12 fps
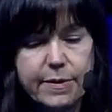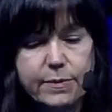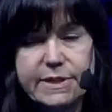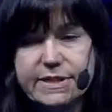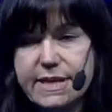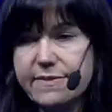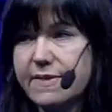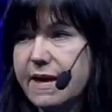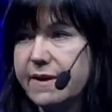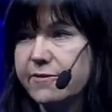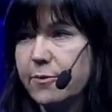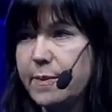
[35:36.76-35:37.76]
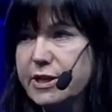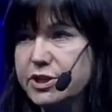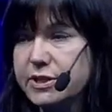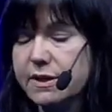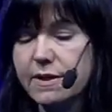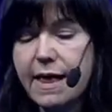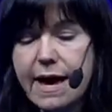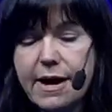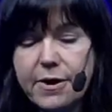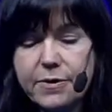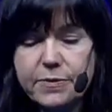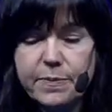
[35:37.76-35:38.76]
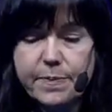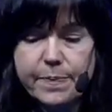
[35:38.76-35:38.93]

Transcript: We sent that information to cloud.